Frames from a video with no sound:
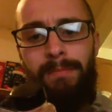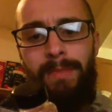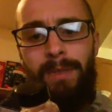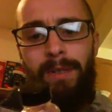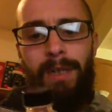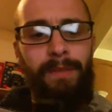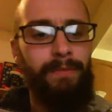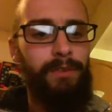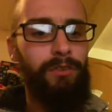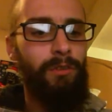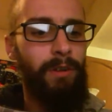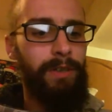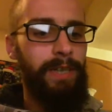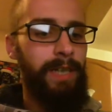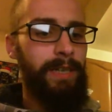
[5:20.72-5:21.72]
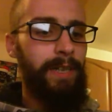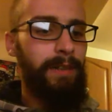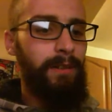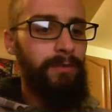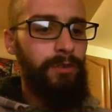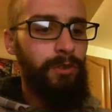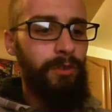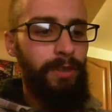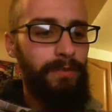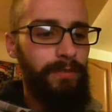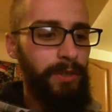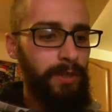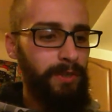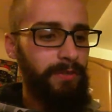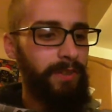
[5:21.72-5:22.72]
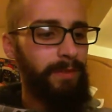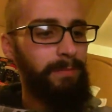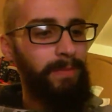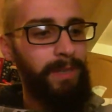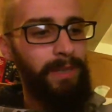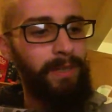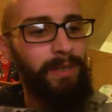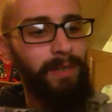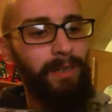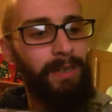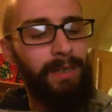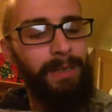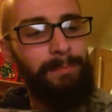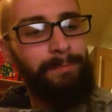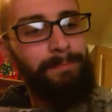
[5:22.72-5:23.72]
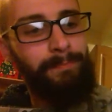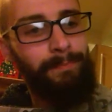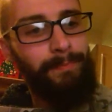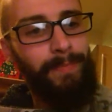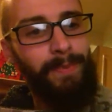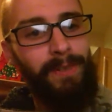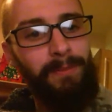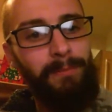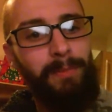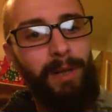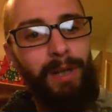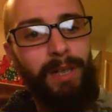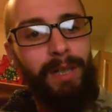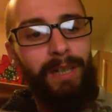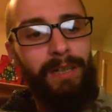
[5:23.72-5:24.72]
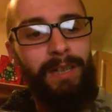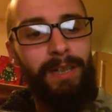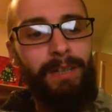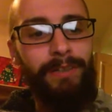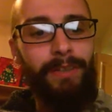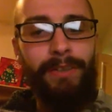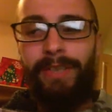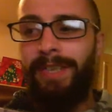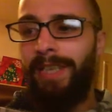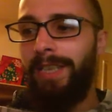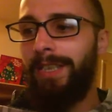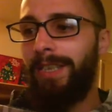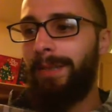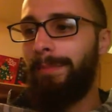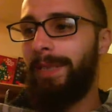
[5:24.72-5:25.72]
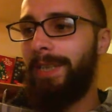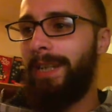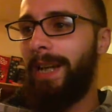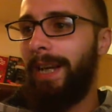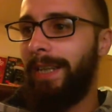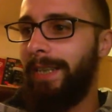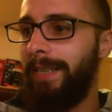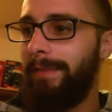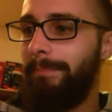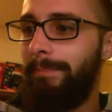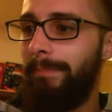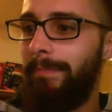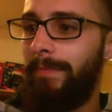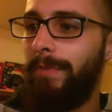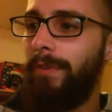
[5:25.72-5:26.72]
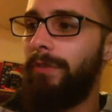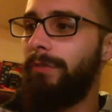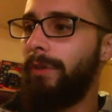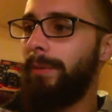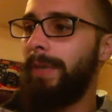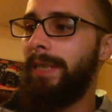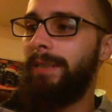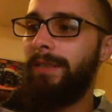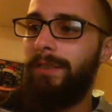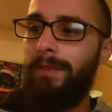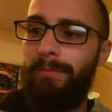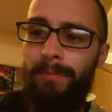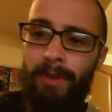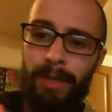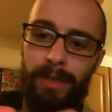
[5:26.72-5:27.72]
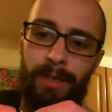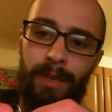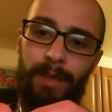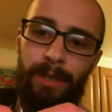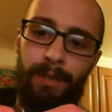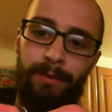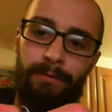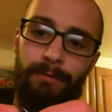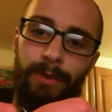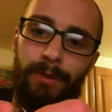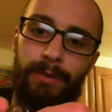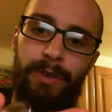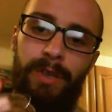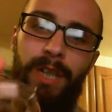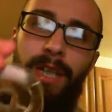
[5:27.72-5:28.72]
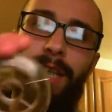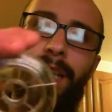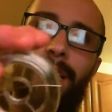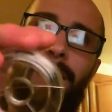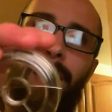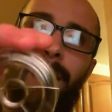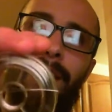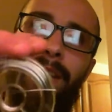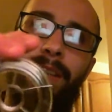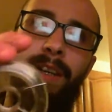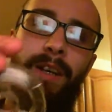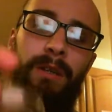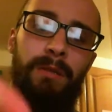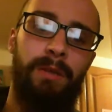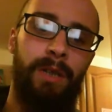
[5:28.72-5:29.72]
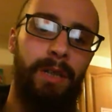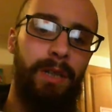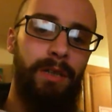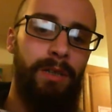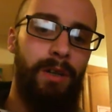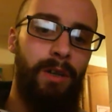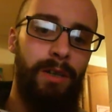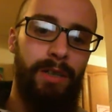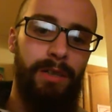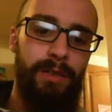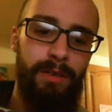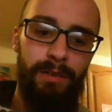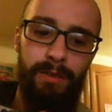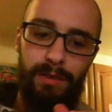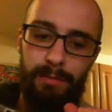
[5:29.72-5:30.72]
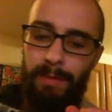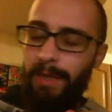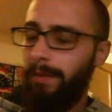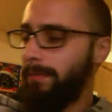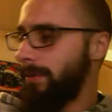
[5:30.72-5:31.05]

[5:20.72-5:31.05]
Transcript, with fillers: I haven't tried that yet. I've tried a few of them, um, but uh, not only did he send me that, he threw in some like real thick Kanthal that I can use to make some